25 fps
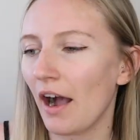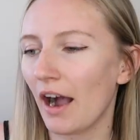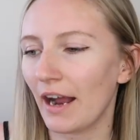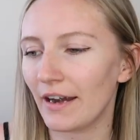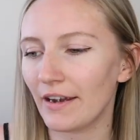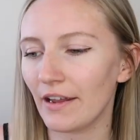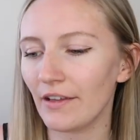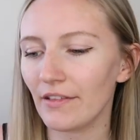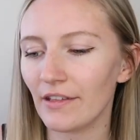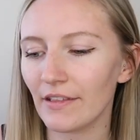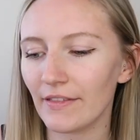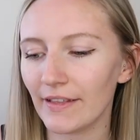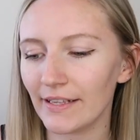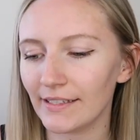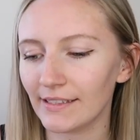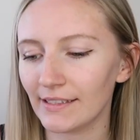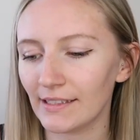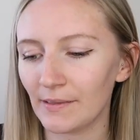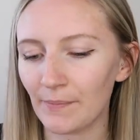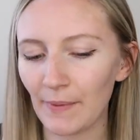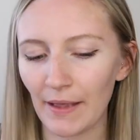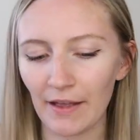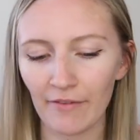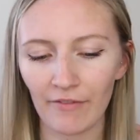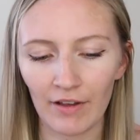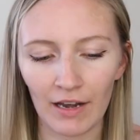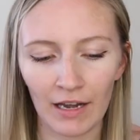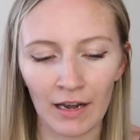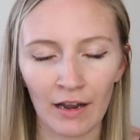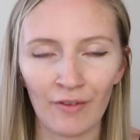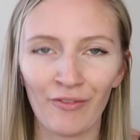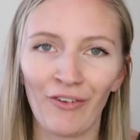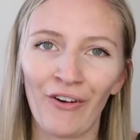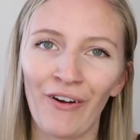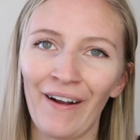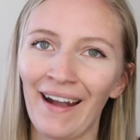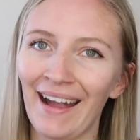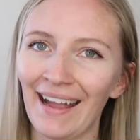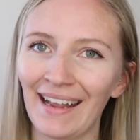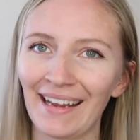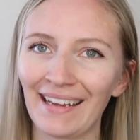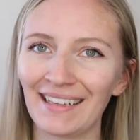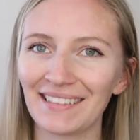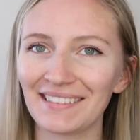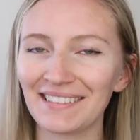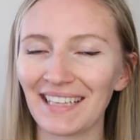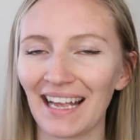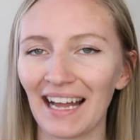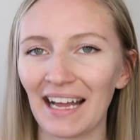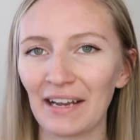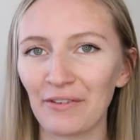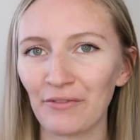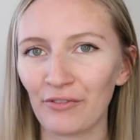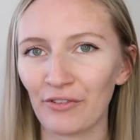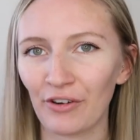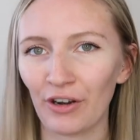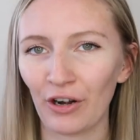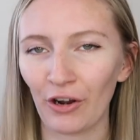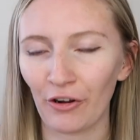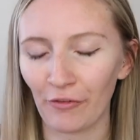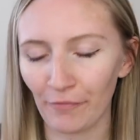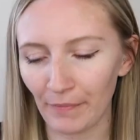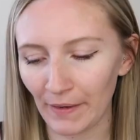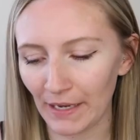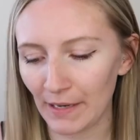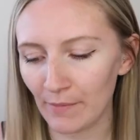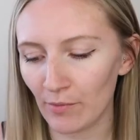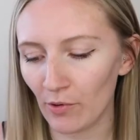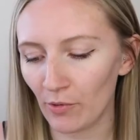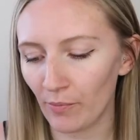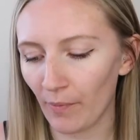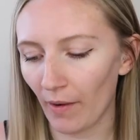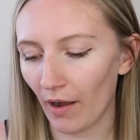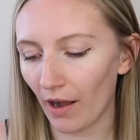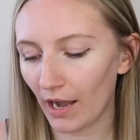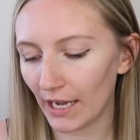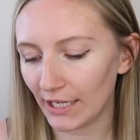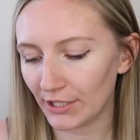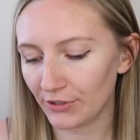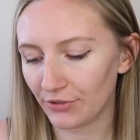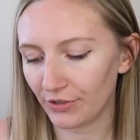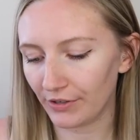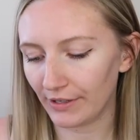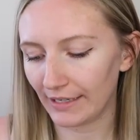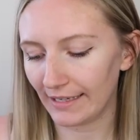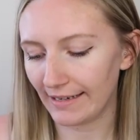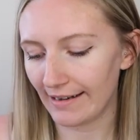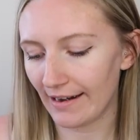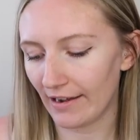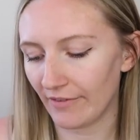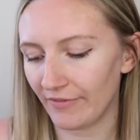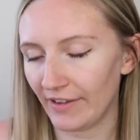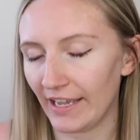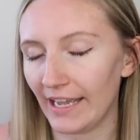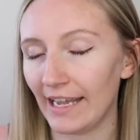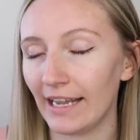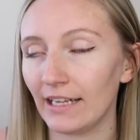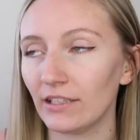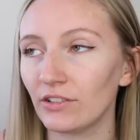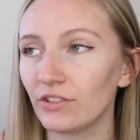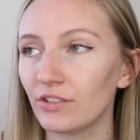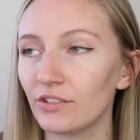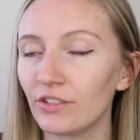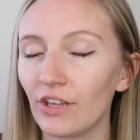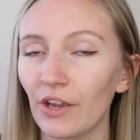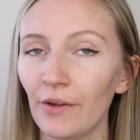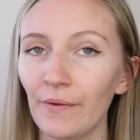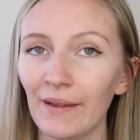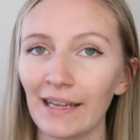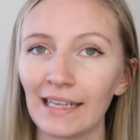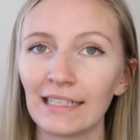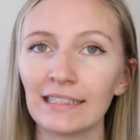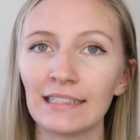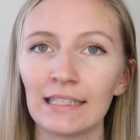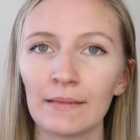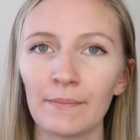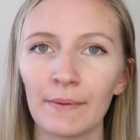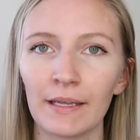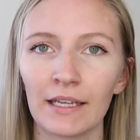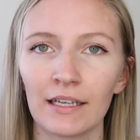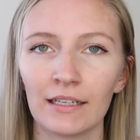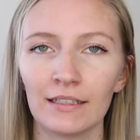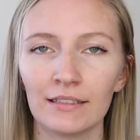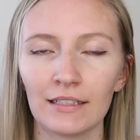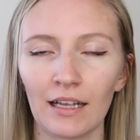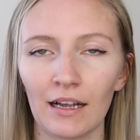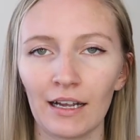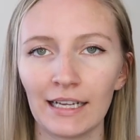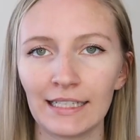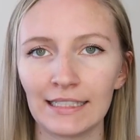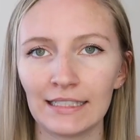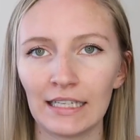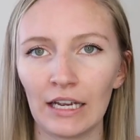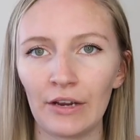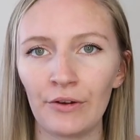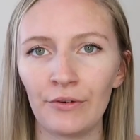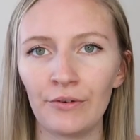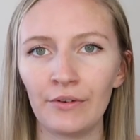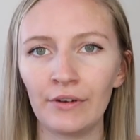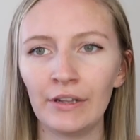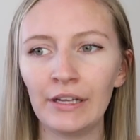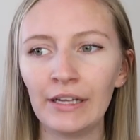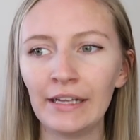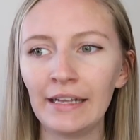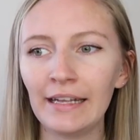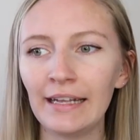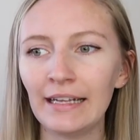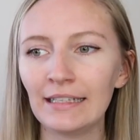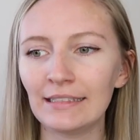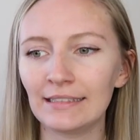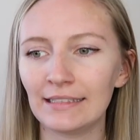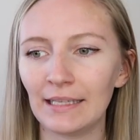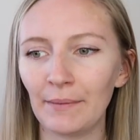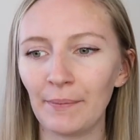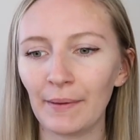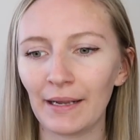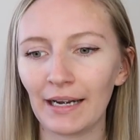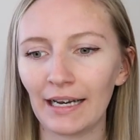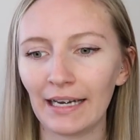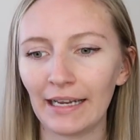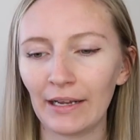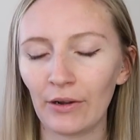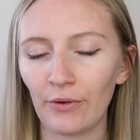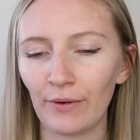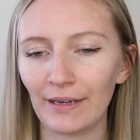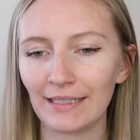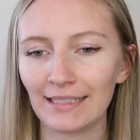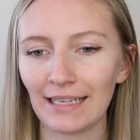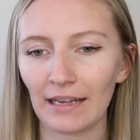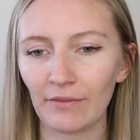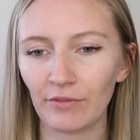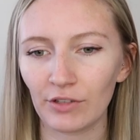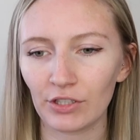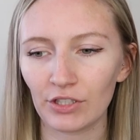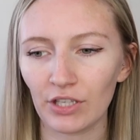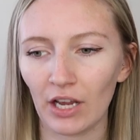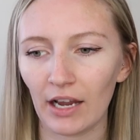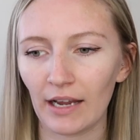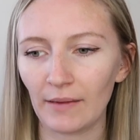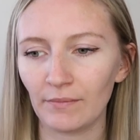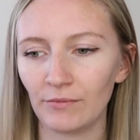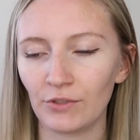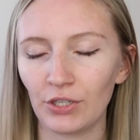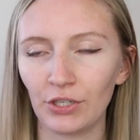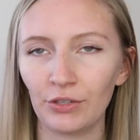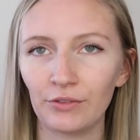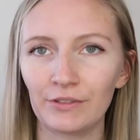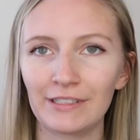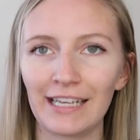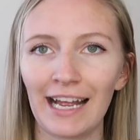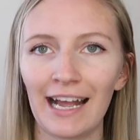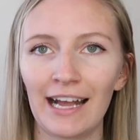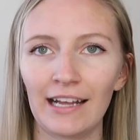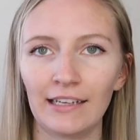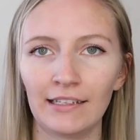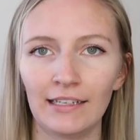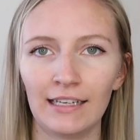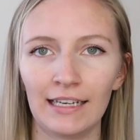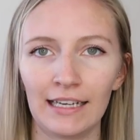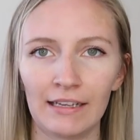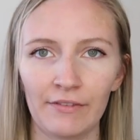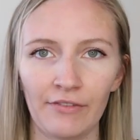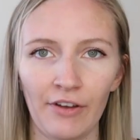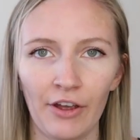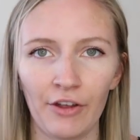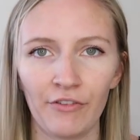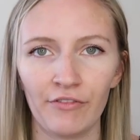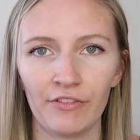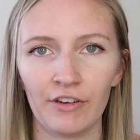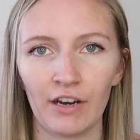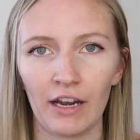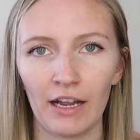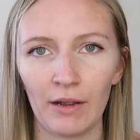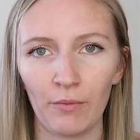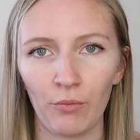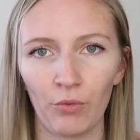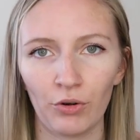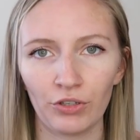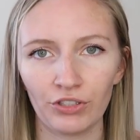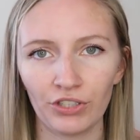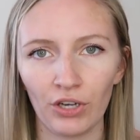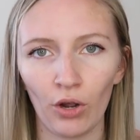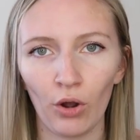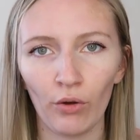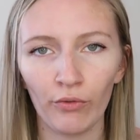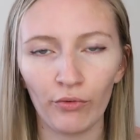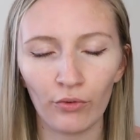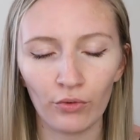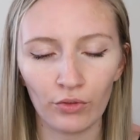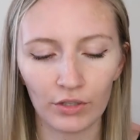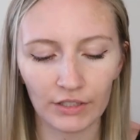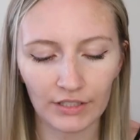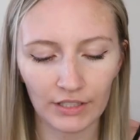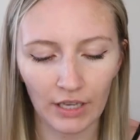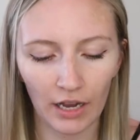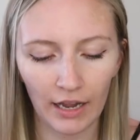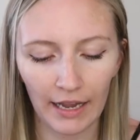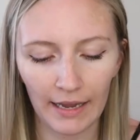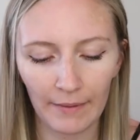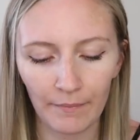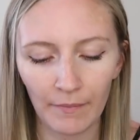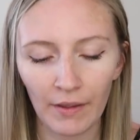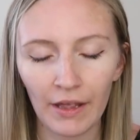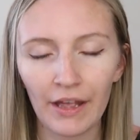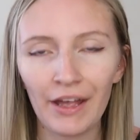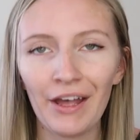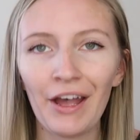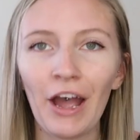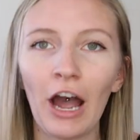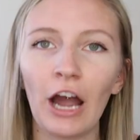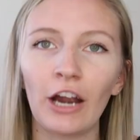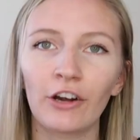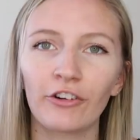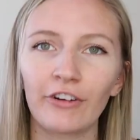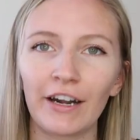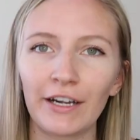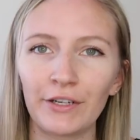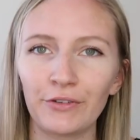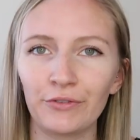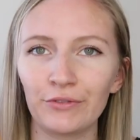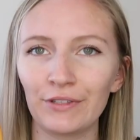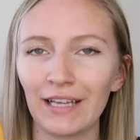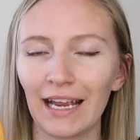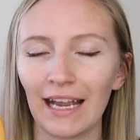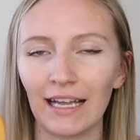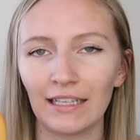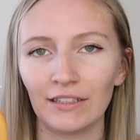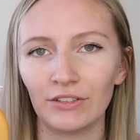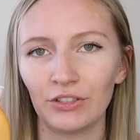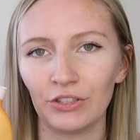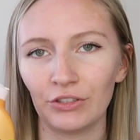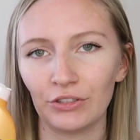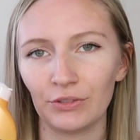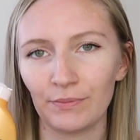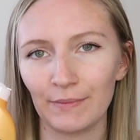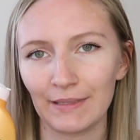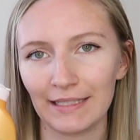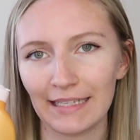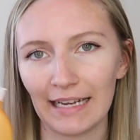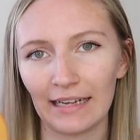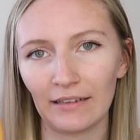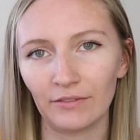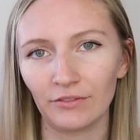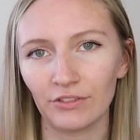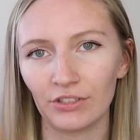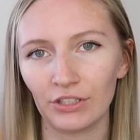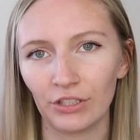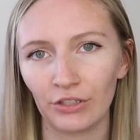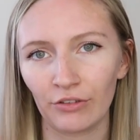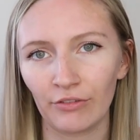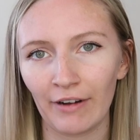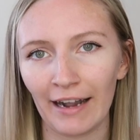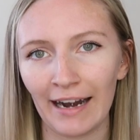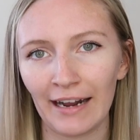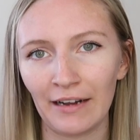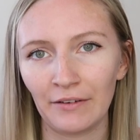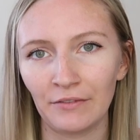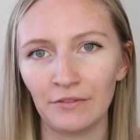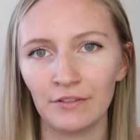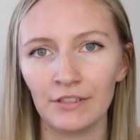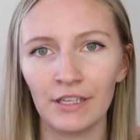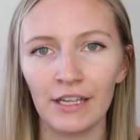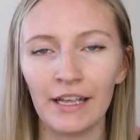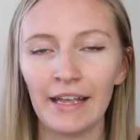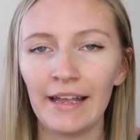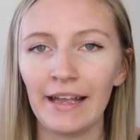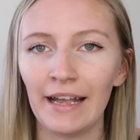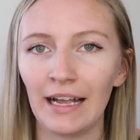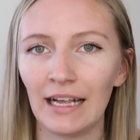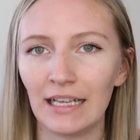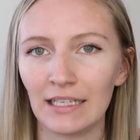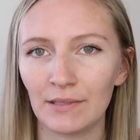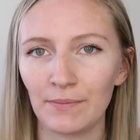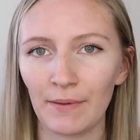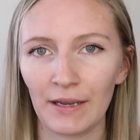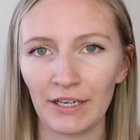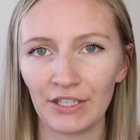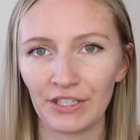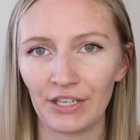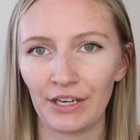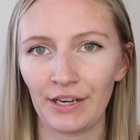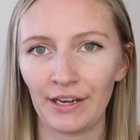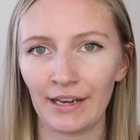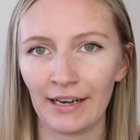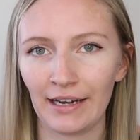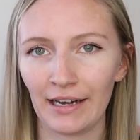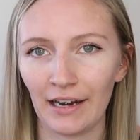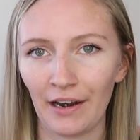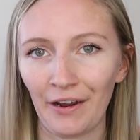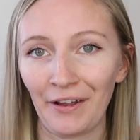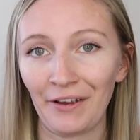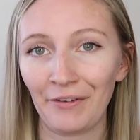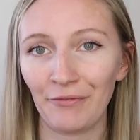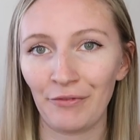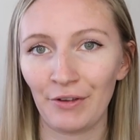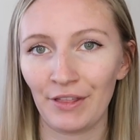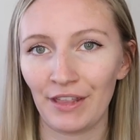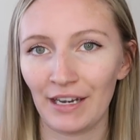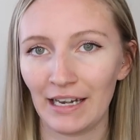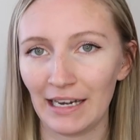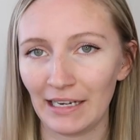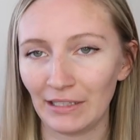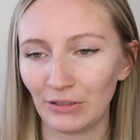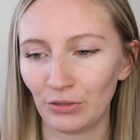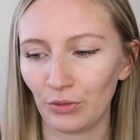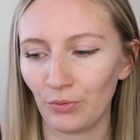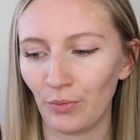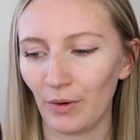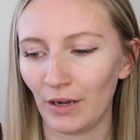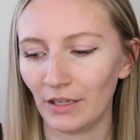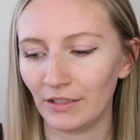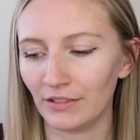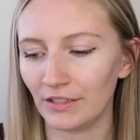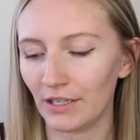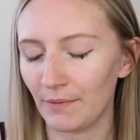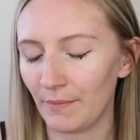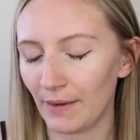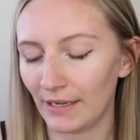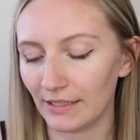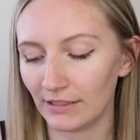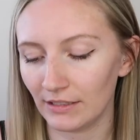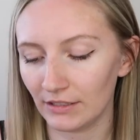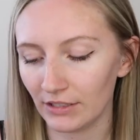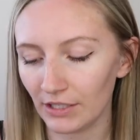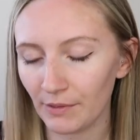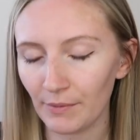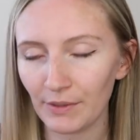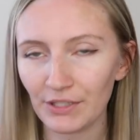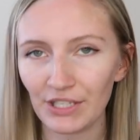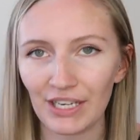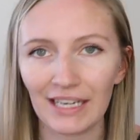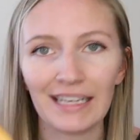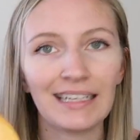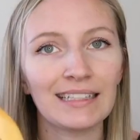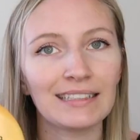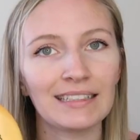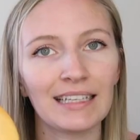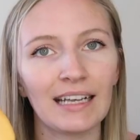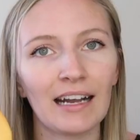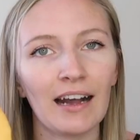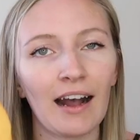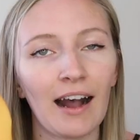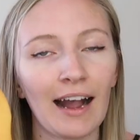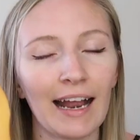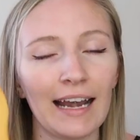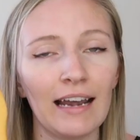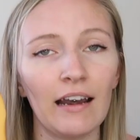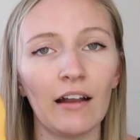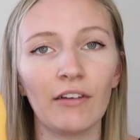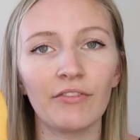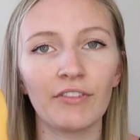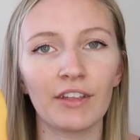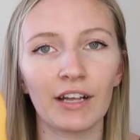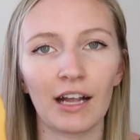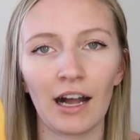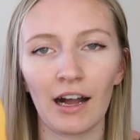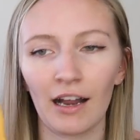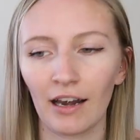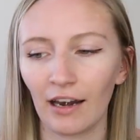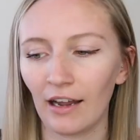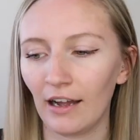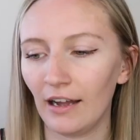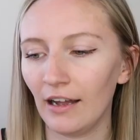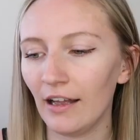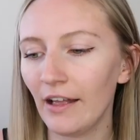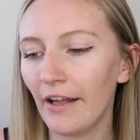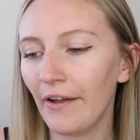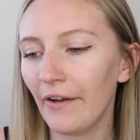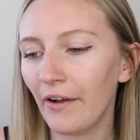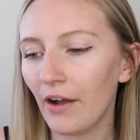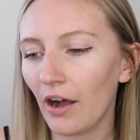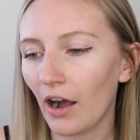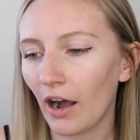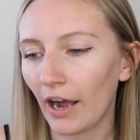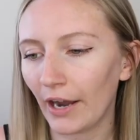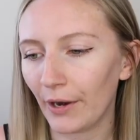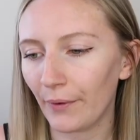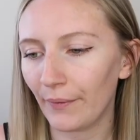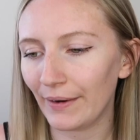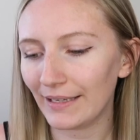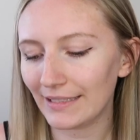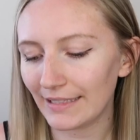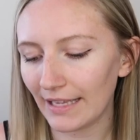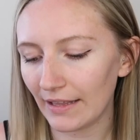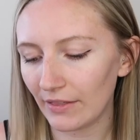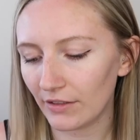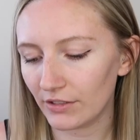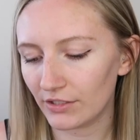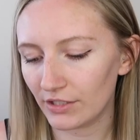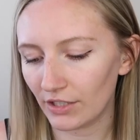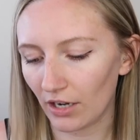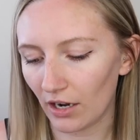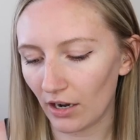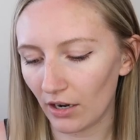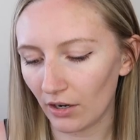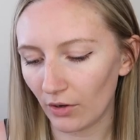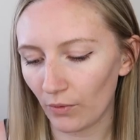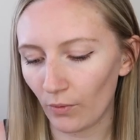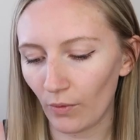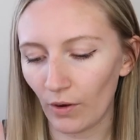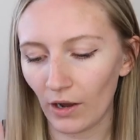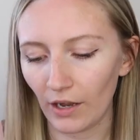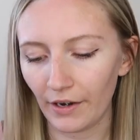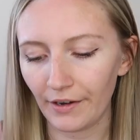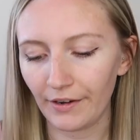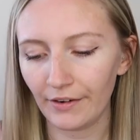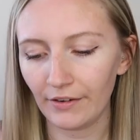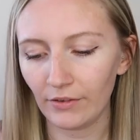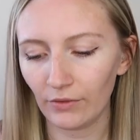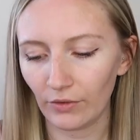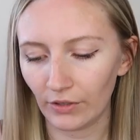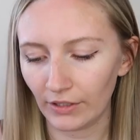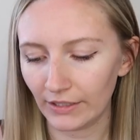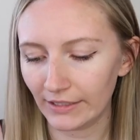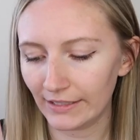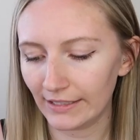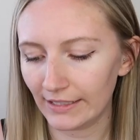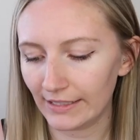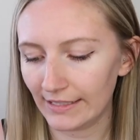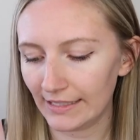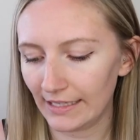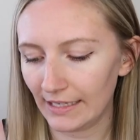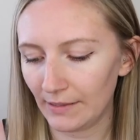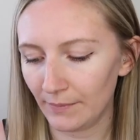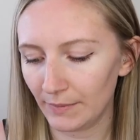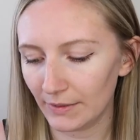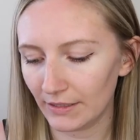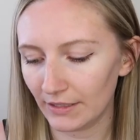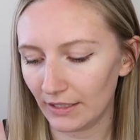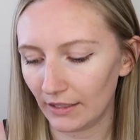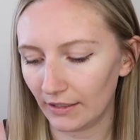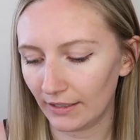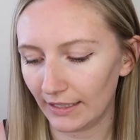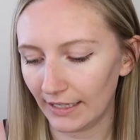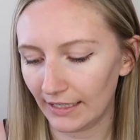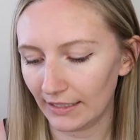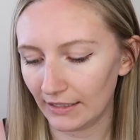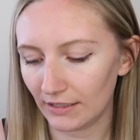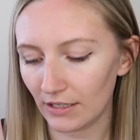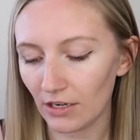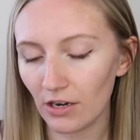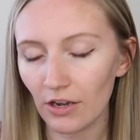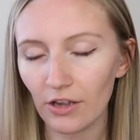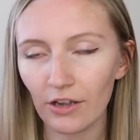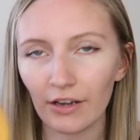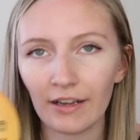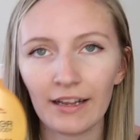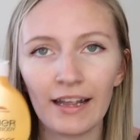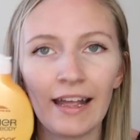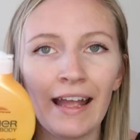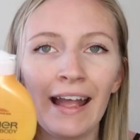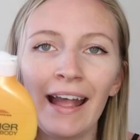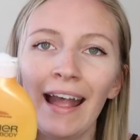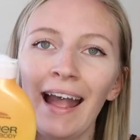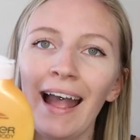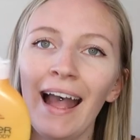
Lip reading: I know that this is a bit of a love or hate tan for a lot of people, but I truly love it. It's so easy because I don't typically always have the time to tan and leave it overnight and wash it off all the time. A gradual tan suits me down to the ground, especially life with a little one. So it makes it so much easier. I love the colour. I always get the dark one, or it's deep sun-kissed look.